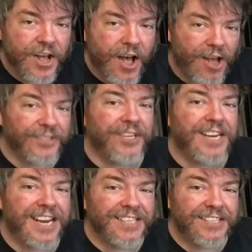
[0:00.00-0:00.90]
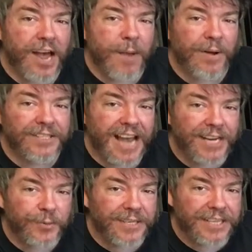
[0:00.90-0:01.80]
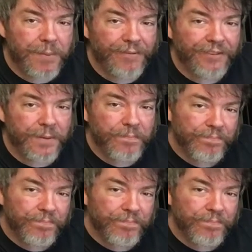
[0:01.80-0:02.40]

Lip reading: I'll see you next time on Tatooine Tableflip.